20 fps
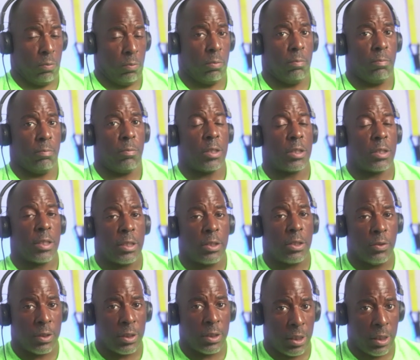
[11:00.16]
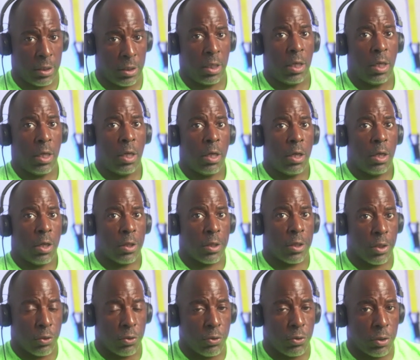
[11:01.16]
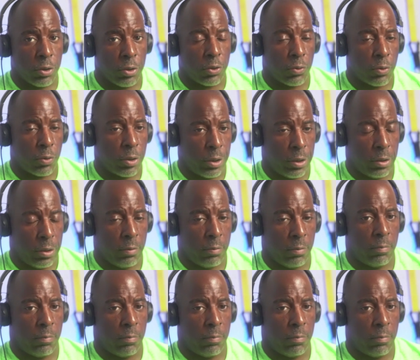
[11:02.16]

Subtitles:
Much like you said, though you enjoy